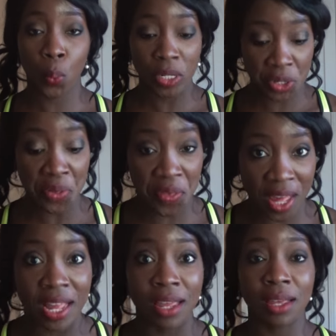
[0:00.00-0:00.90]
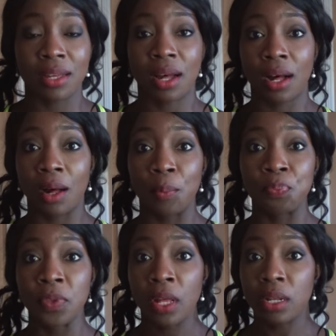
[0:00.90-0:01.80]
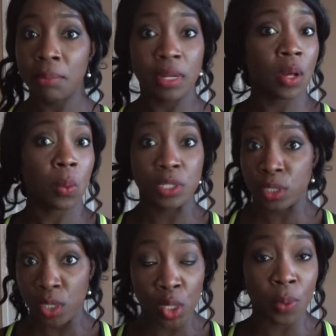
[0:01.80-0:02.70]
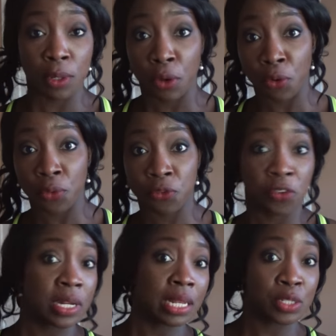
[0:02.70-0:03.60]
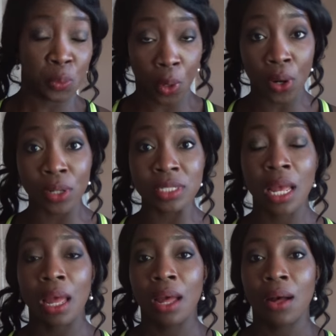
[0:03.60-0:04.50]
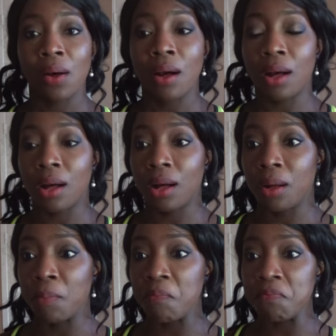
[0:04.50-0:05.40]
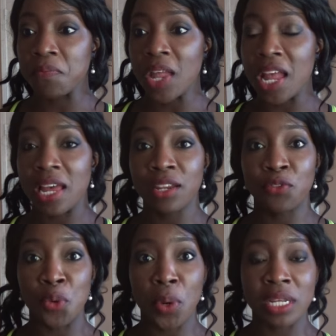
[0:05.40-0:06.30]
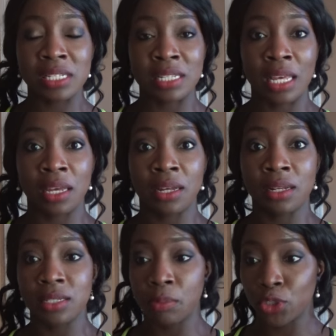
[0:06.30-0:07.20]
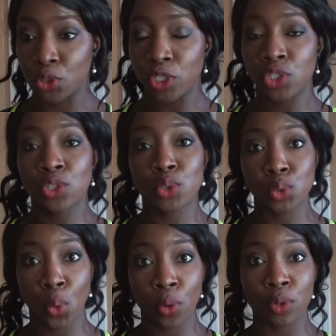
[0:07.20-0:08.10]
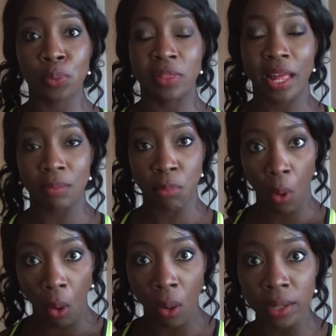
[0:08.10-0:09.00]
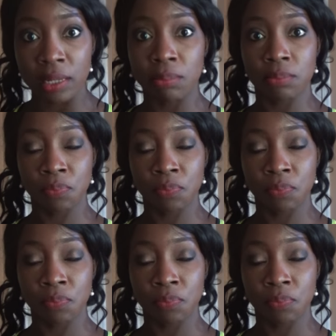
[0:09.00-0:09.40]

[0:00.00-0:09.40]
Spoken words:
what you think, let me know what's new in your fitness world. And if you want to see a demonstration, a tutorial with that ball and,